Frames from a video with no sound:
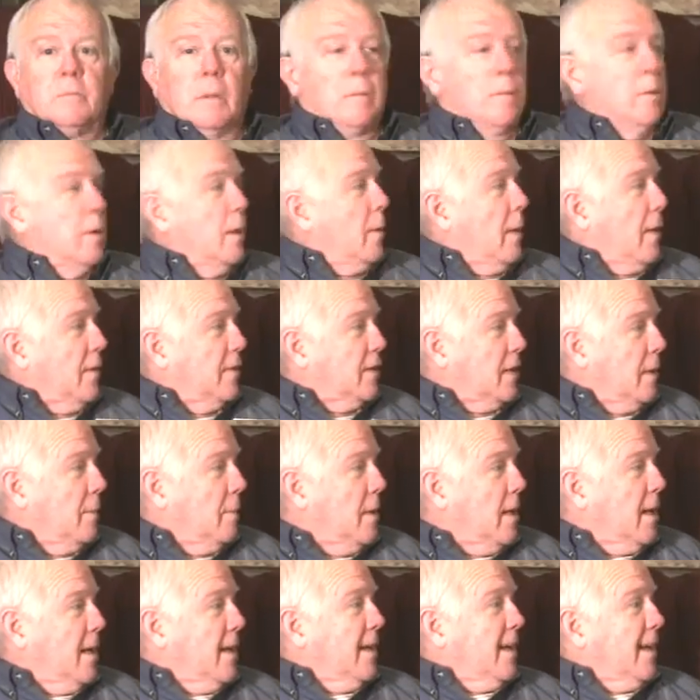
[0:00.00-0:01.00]
remember what
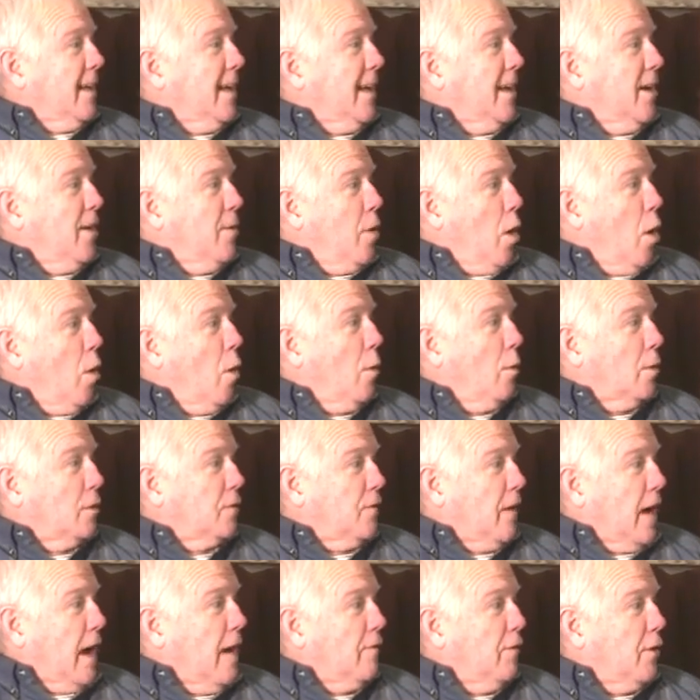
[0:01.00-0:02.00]
said, Noah was
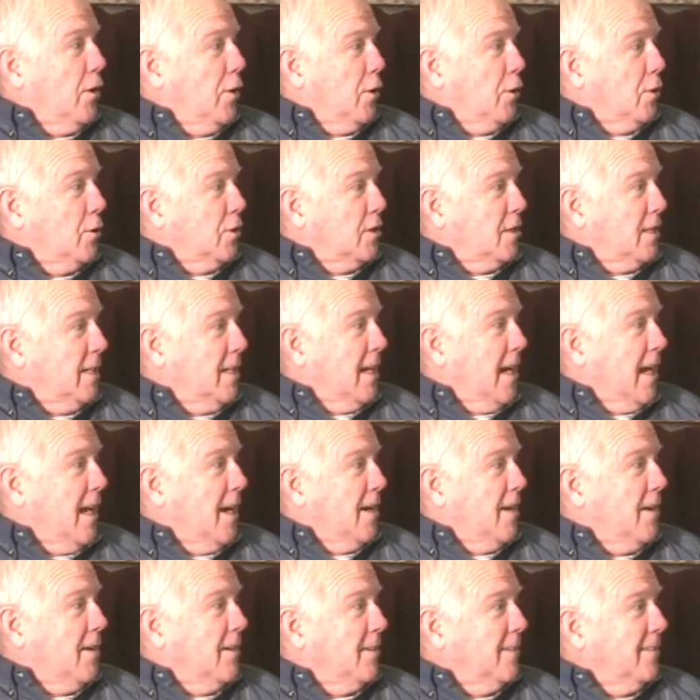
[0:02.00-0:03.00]
500 years and he
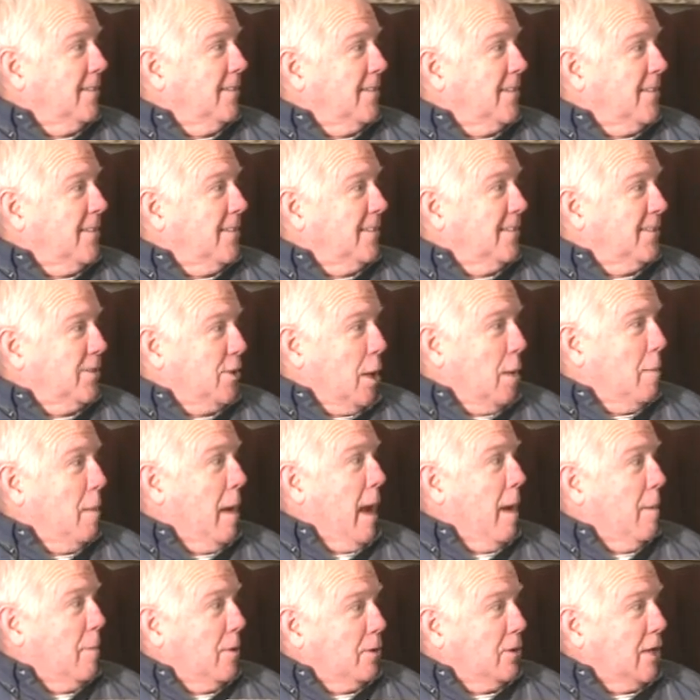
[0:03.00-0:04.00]
had Shem,
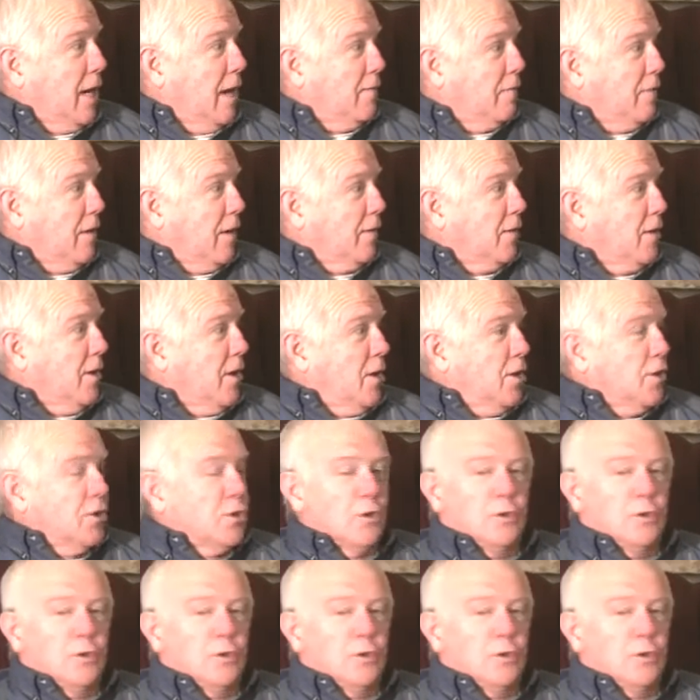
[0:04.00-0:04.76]
Ham, and Japheth. Mm -hmm.